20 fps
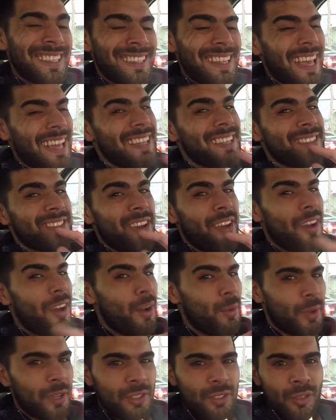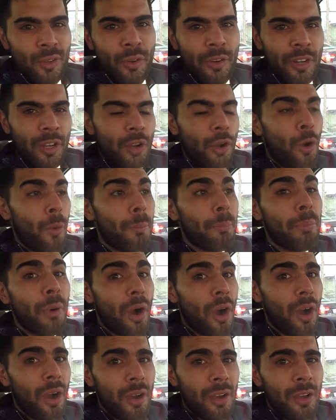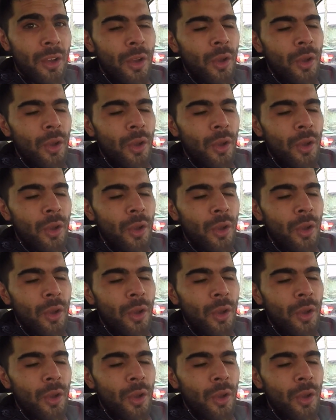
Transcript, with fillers: Denis Irwin scoring a goal, but